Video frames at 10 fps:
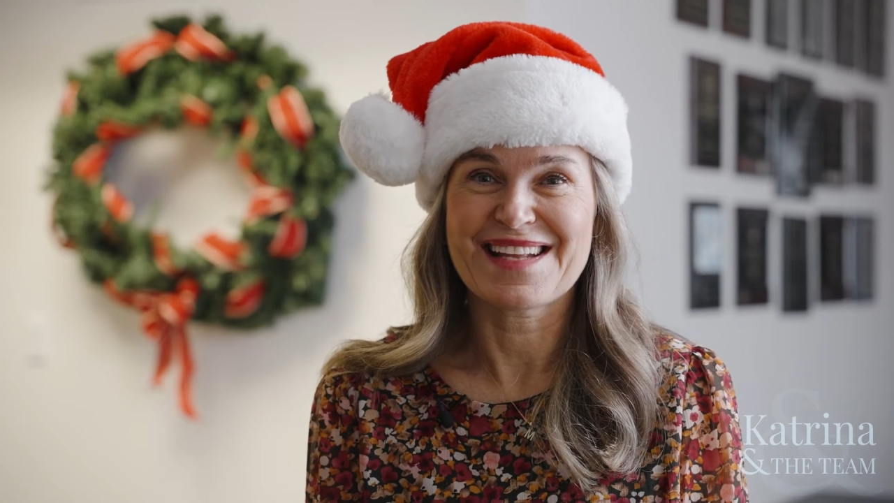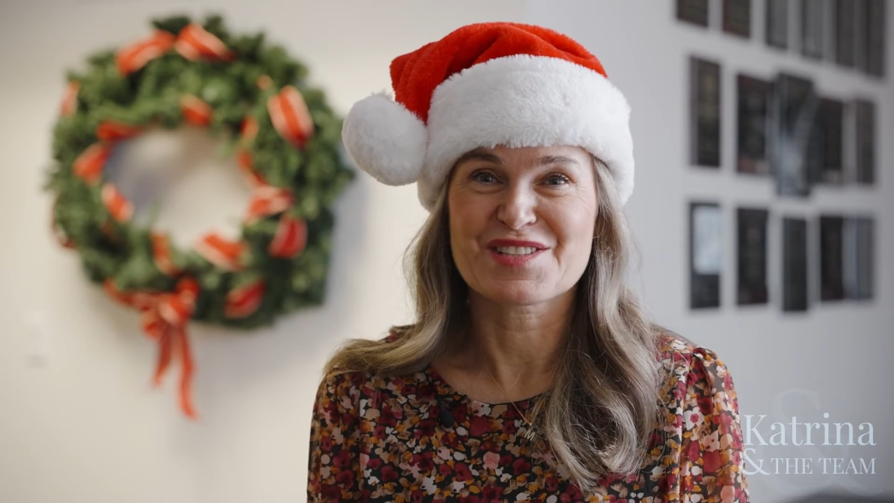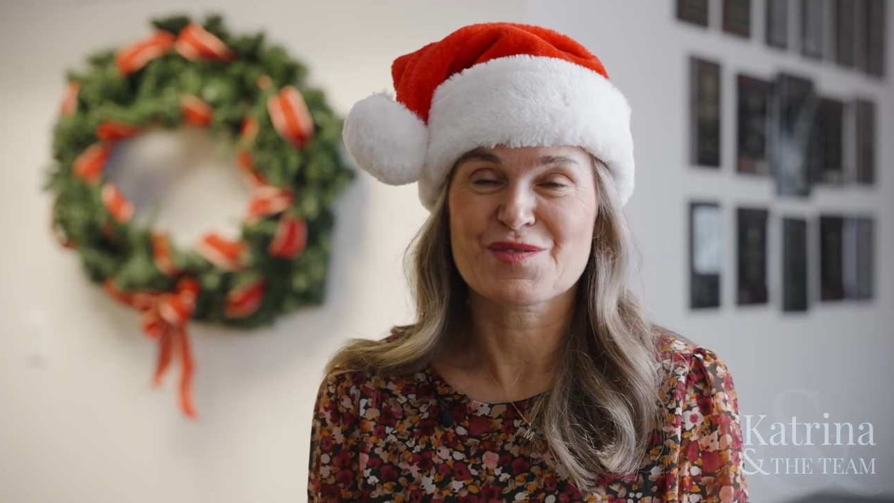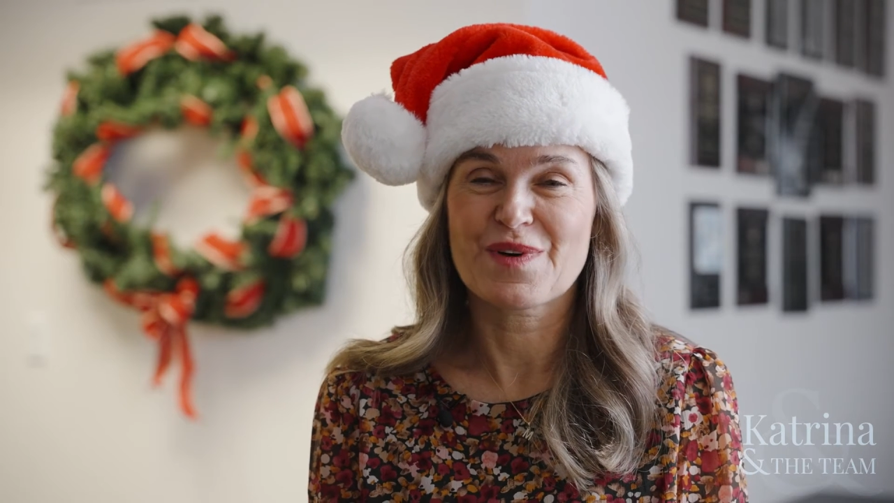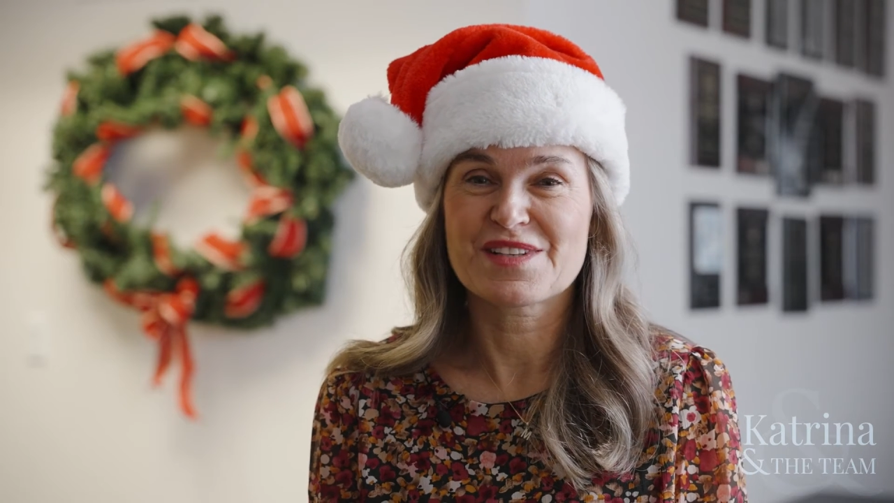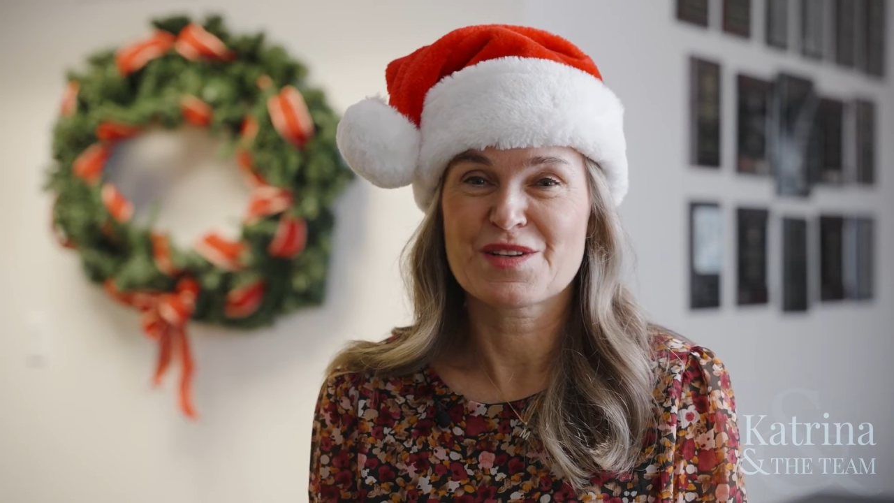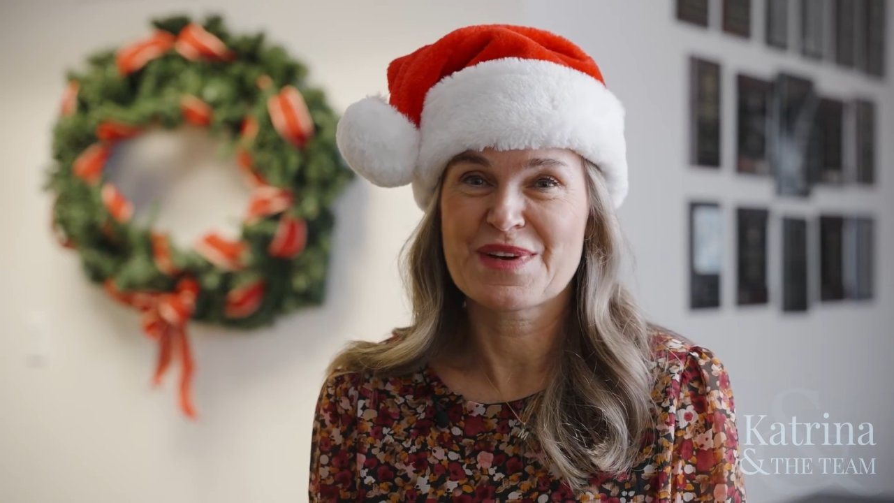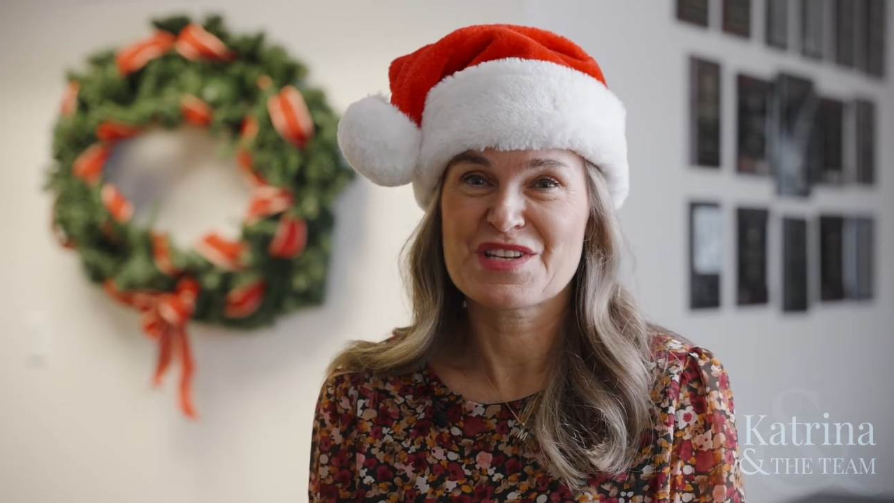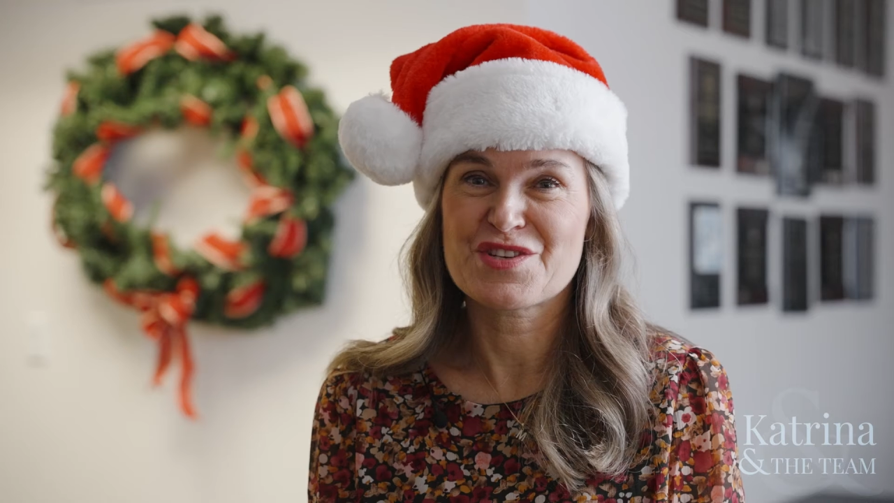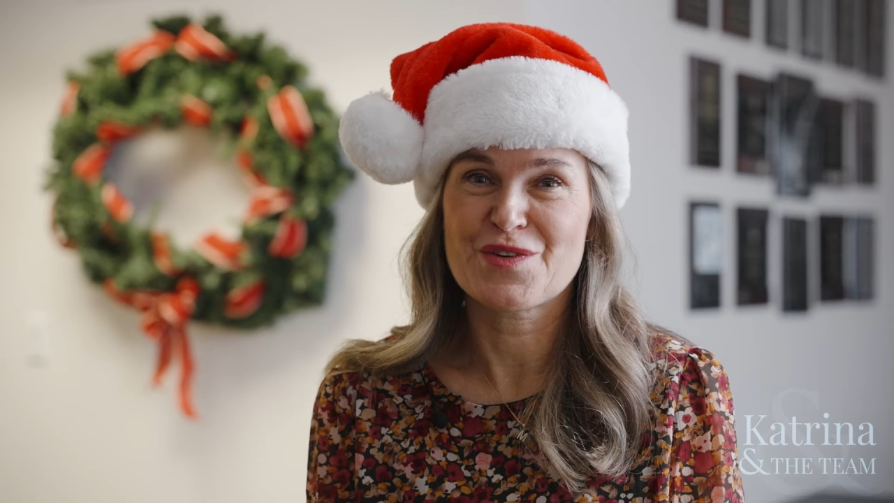I just wanted to
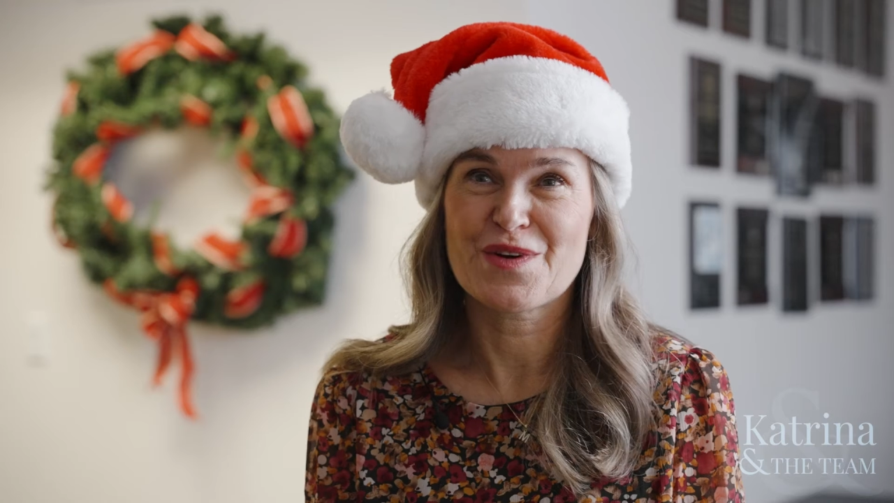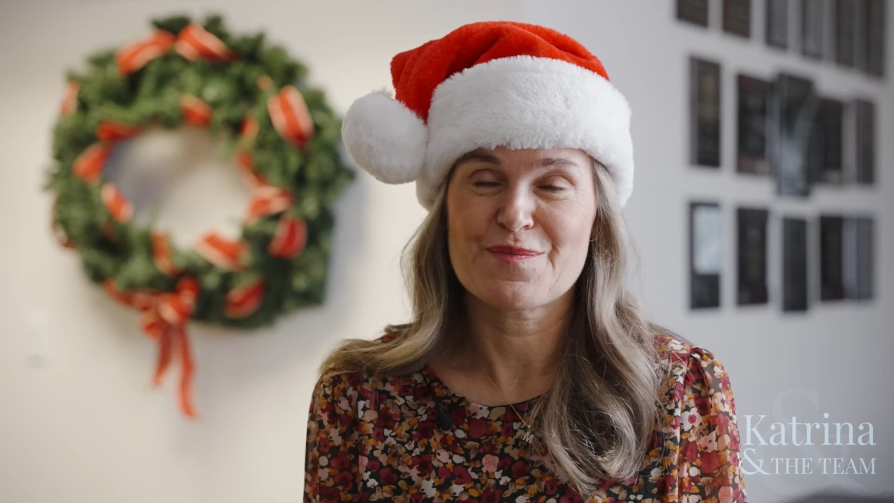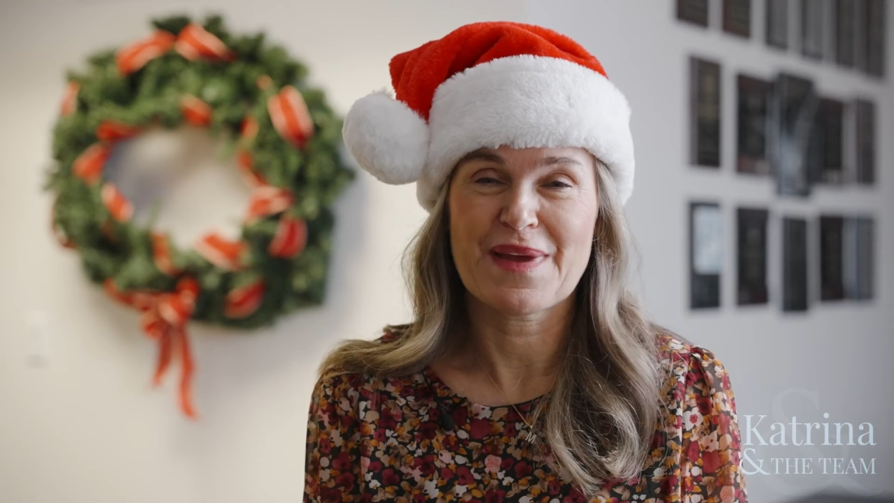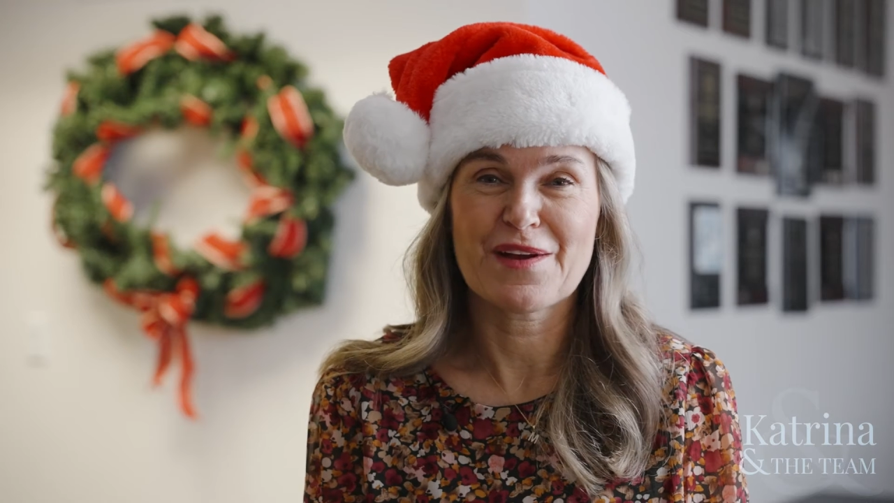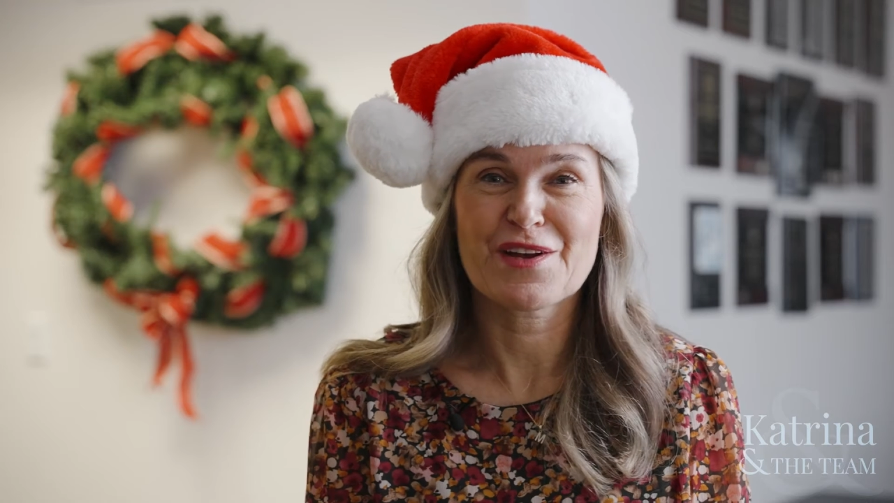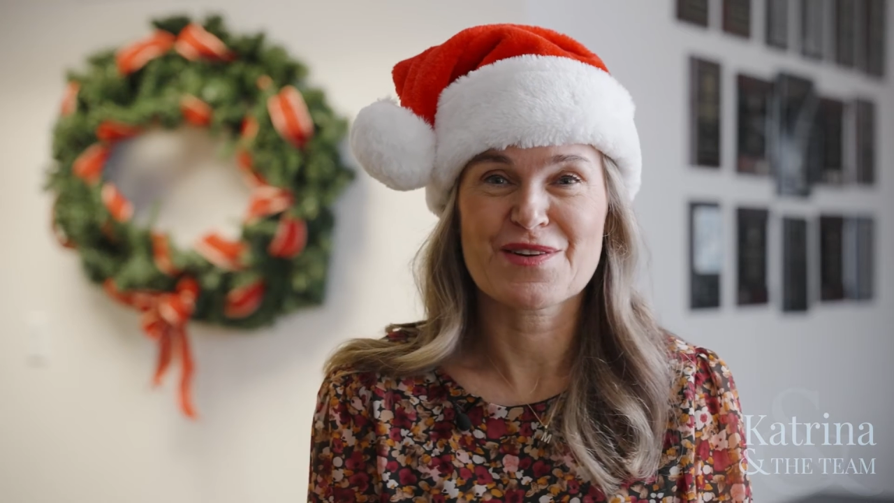wish you a Merry